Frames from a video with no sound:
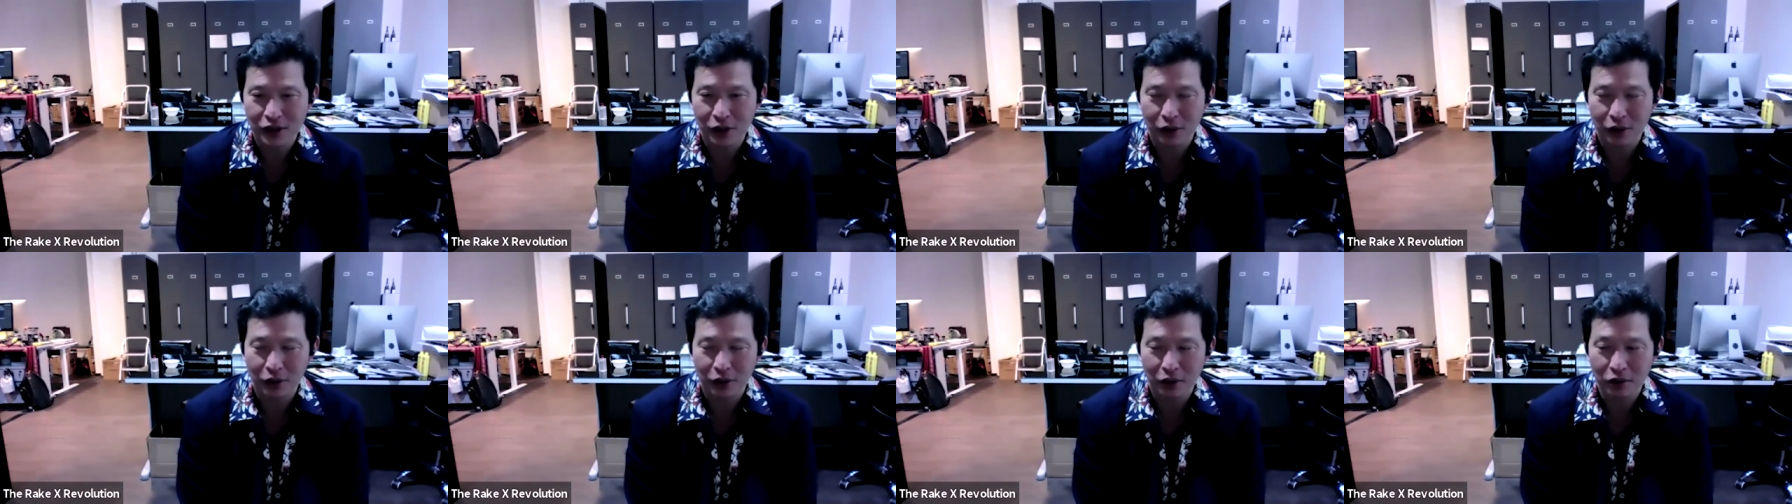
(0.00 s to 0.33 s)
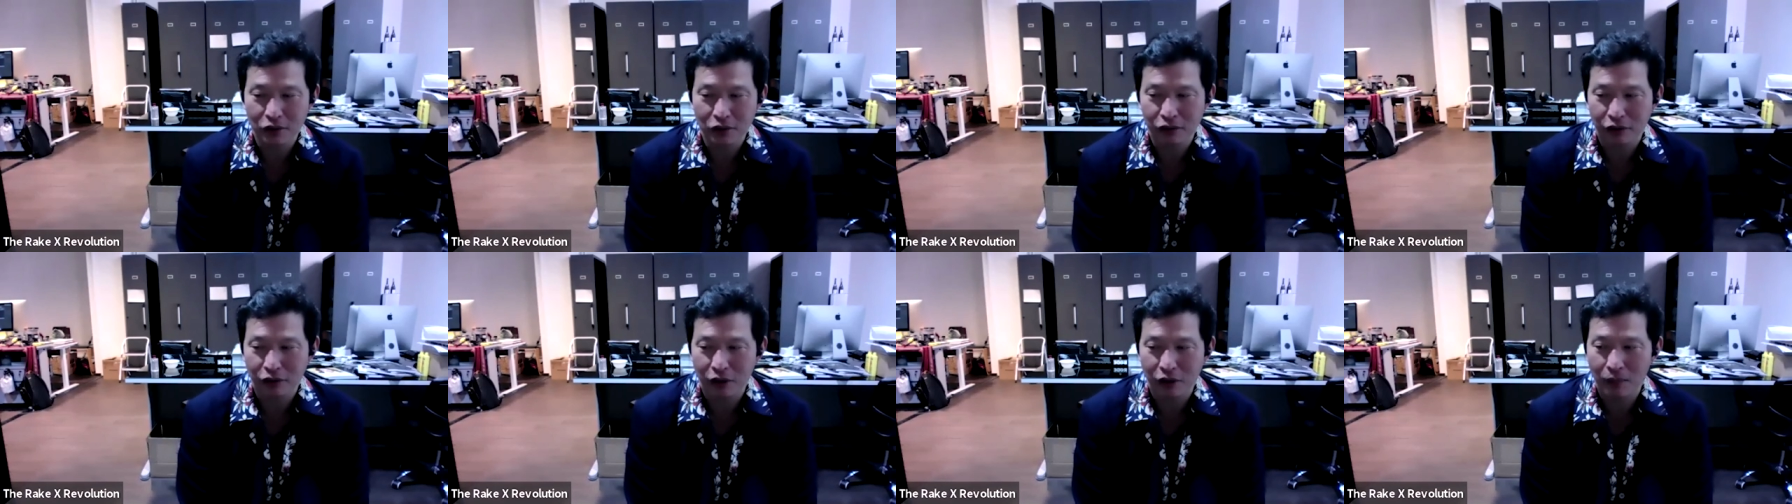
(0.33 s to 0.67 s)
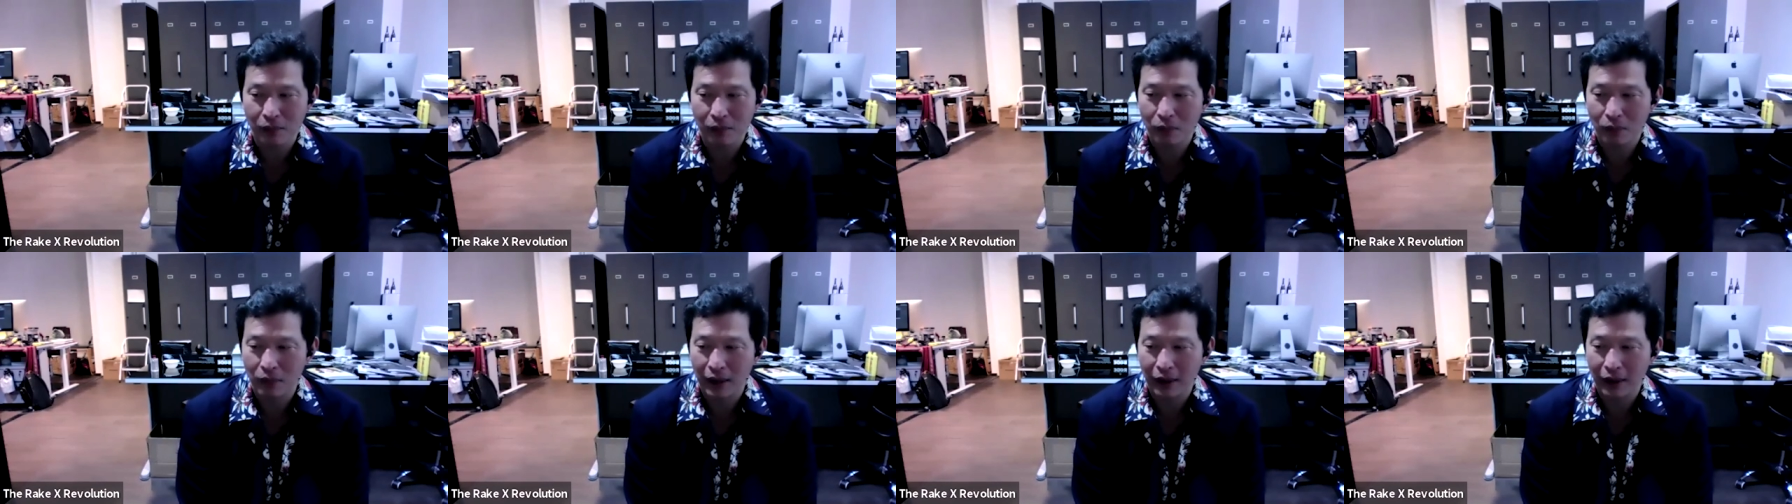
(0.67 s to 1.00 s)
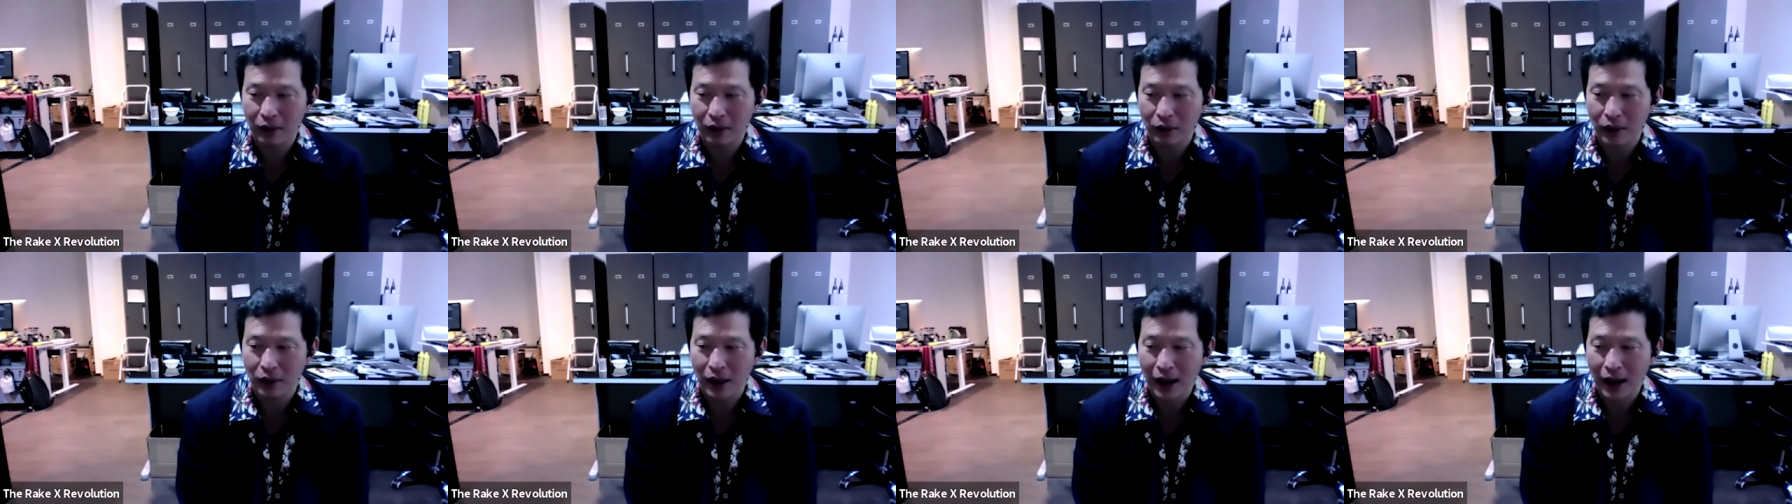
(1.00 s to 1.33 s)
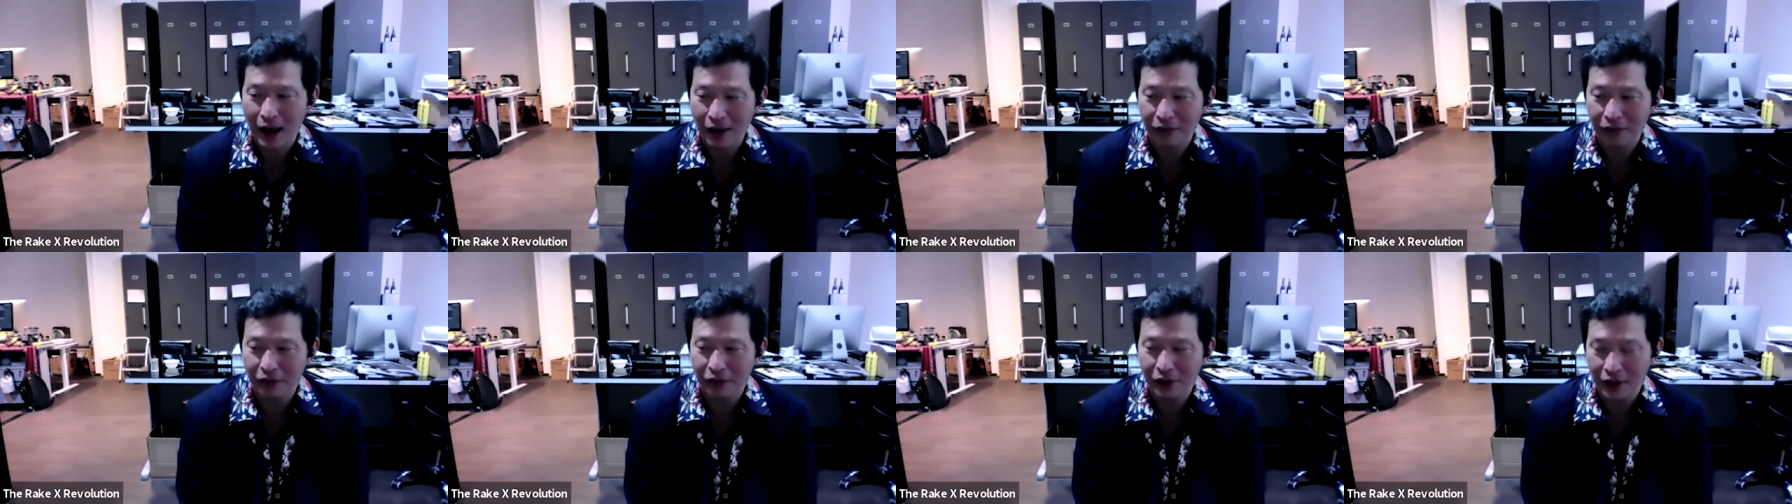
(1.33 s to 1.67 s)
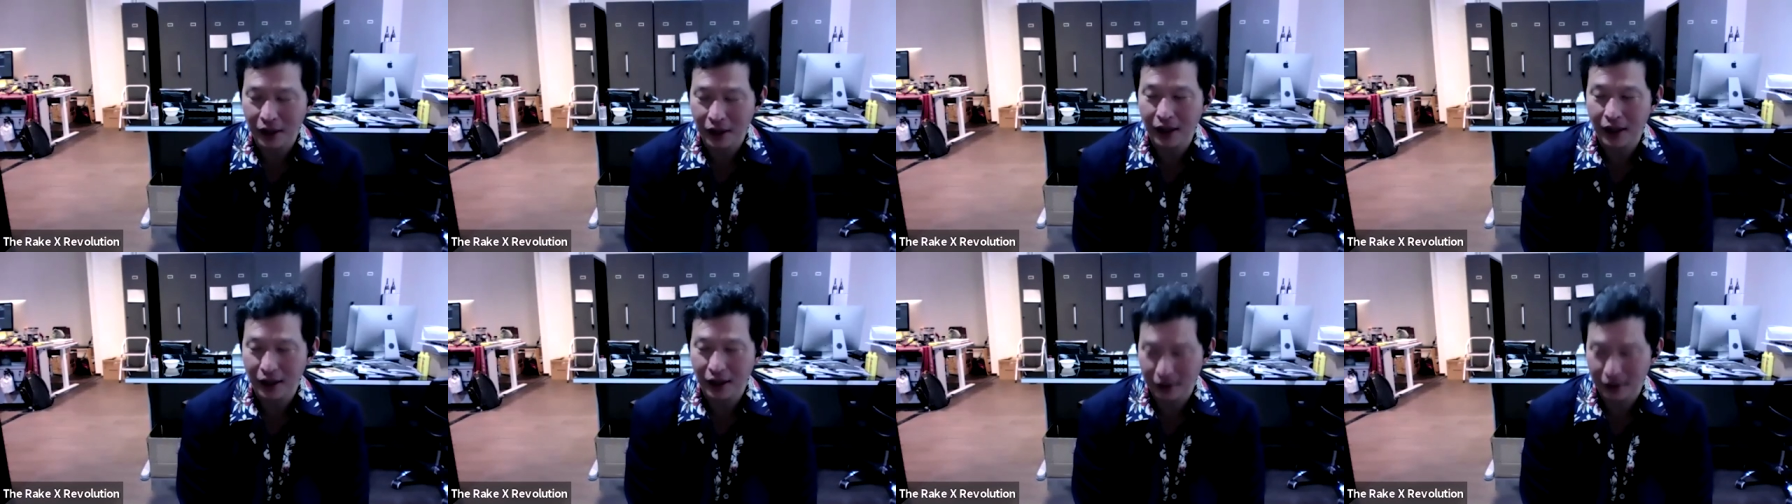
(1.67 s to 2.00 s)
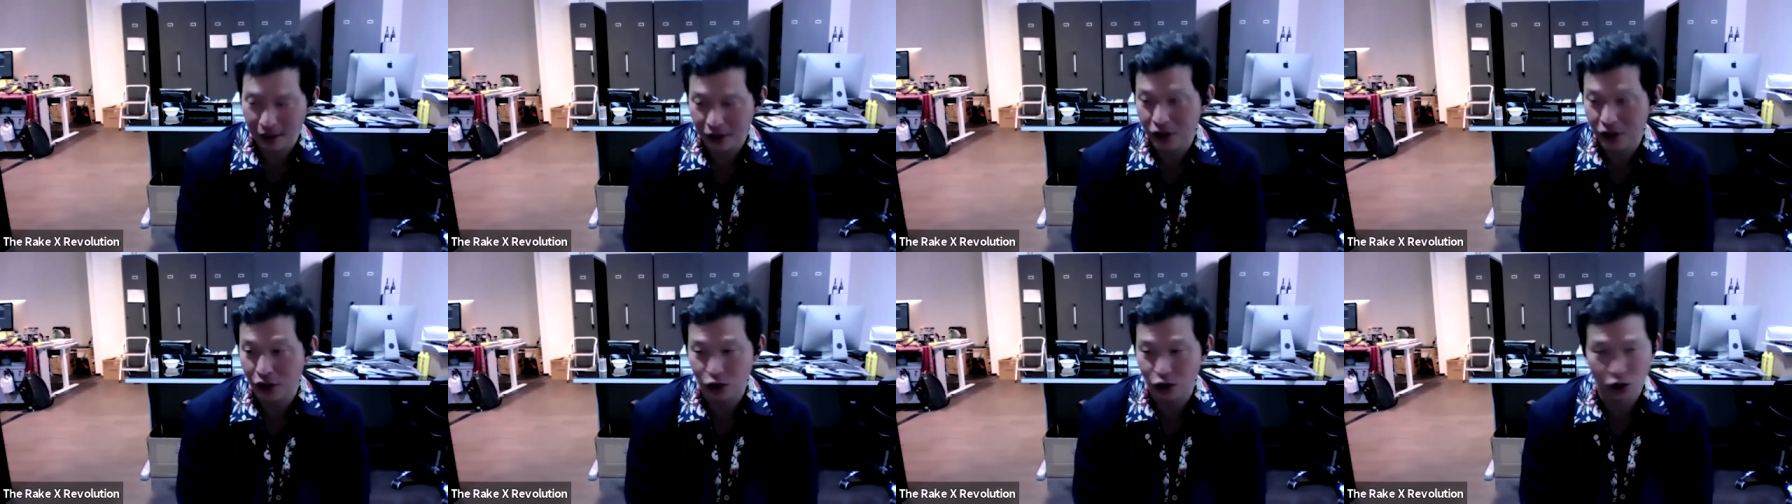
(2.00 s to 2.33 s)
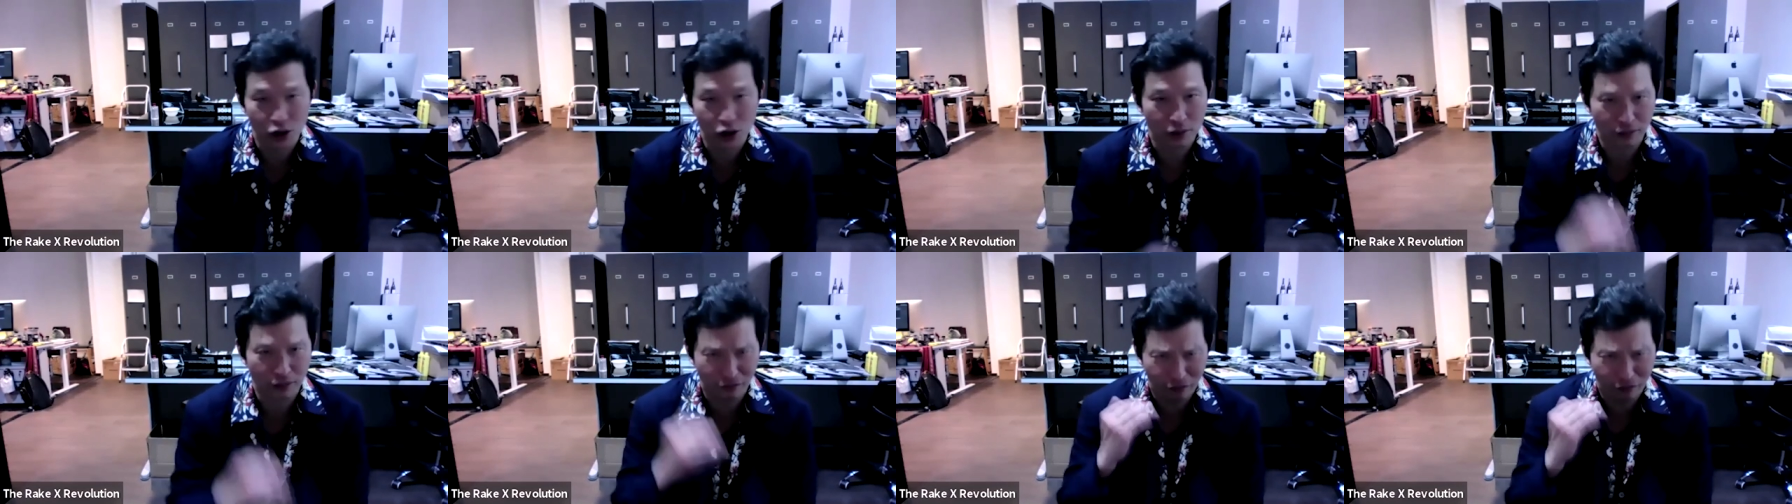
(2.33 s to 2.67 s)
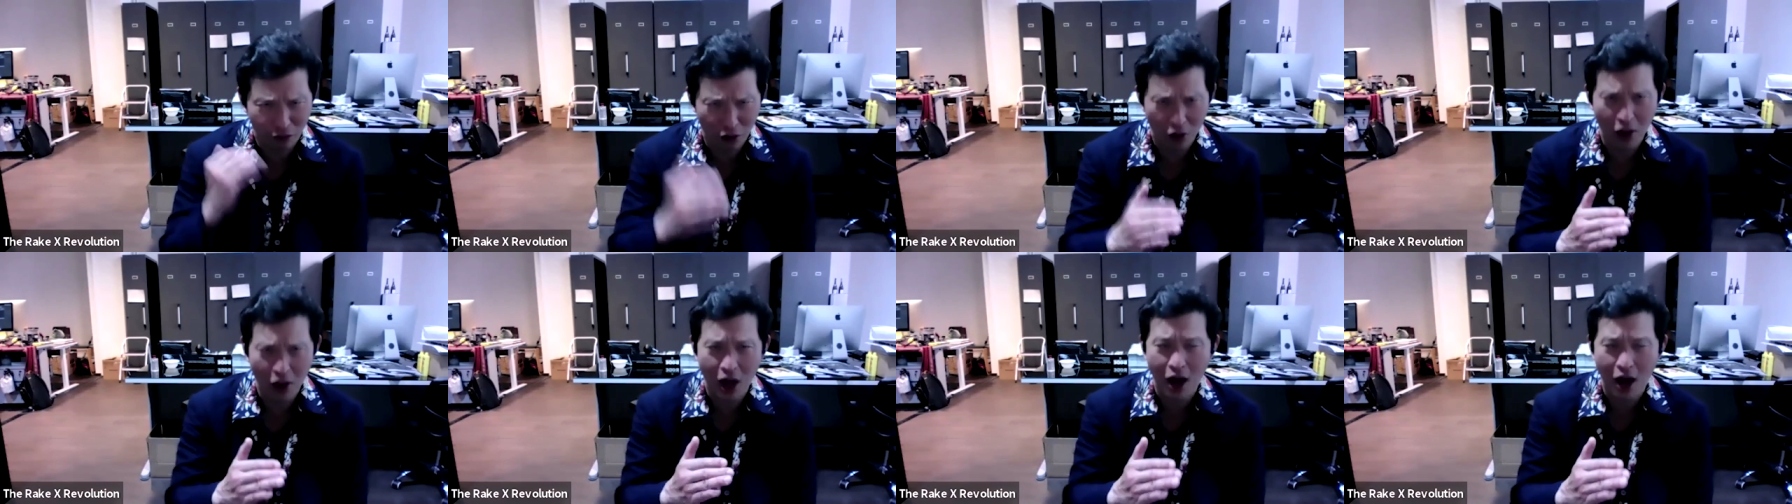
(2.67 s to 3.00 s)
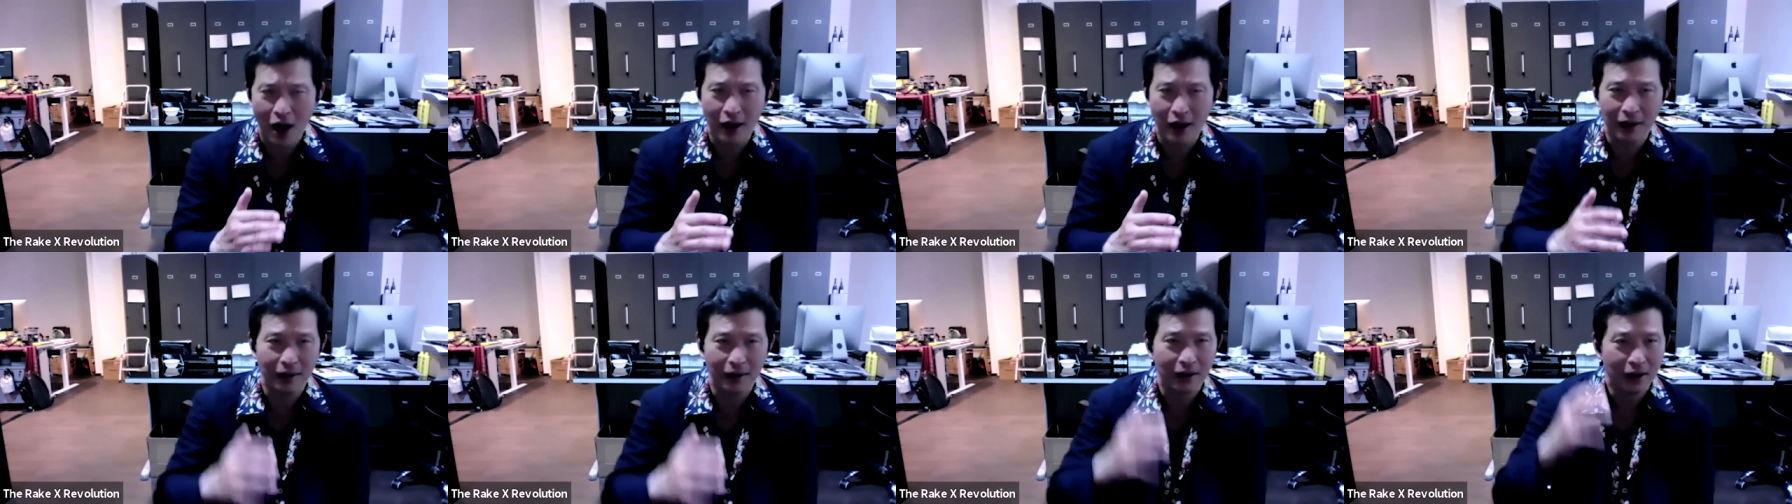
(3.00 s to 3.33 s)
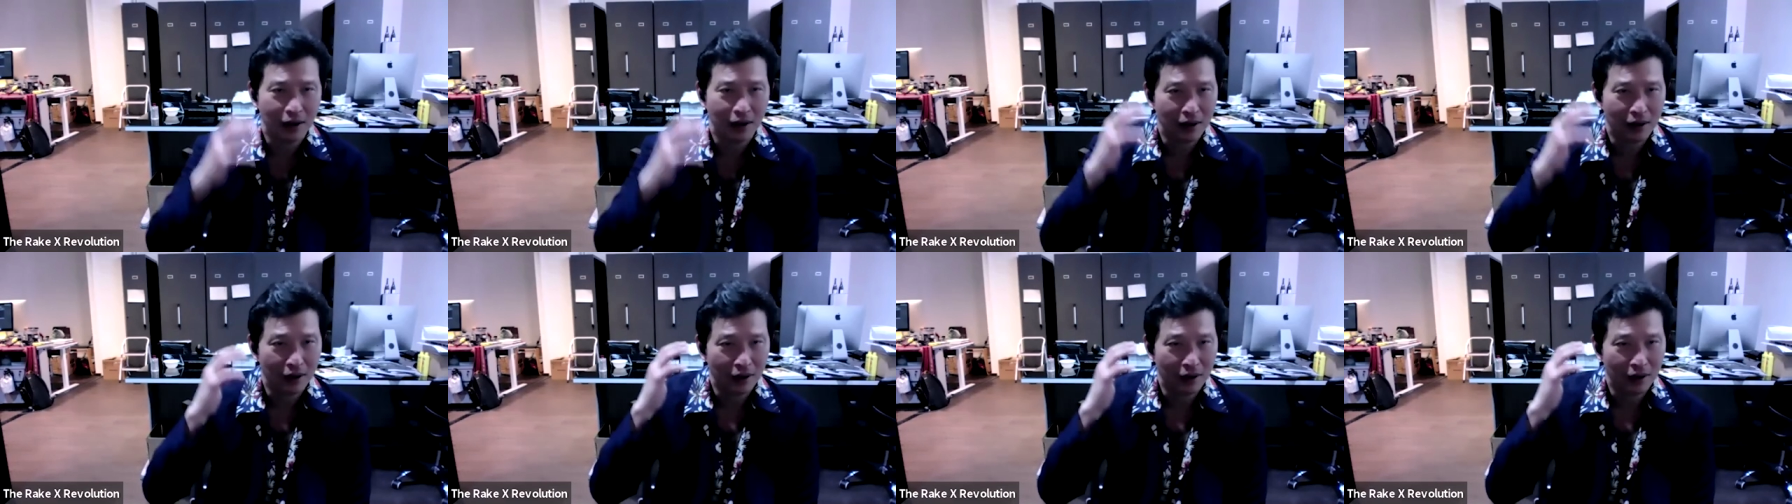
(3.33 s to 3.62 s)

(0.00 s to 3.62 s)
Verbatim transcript: So it goes from like ivory and then to just full on